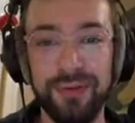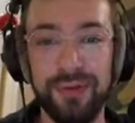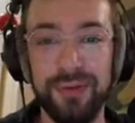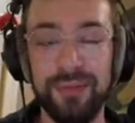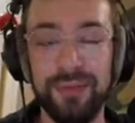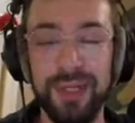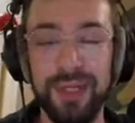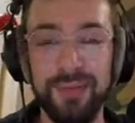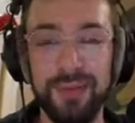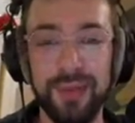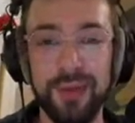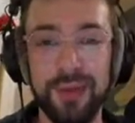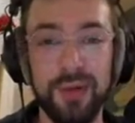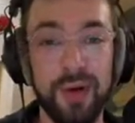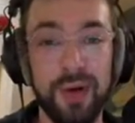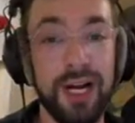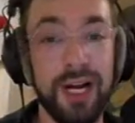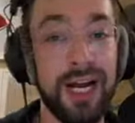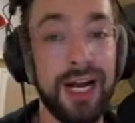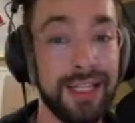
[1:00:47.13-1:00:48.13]
for people who
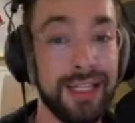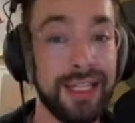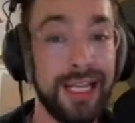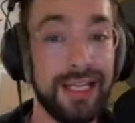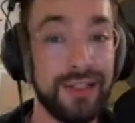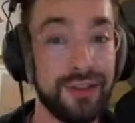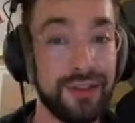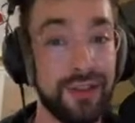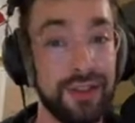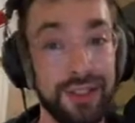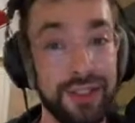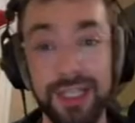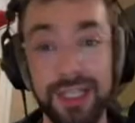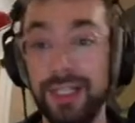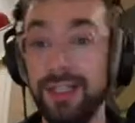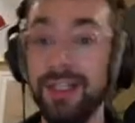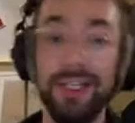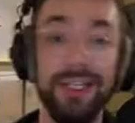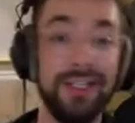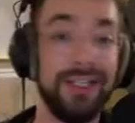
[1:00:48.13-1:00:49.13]
are on that
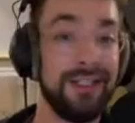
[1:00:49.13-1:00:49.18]
journey,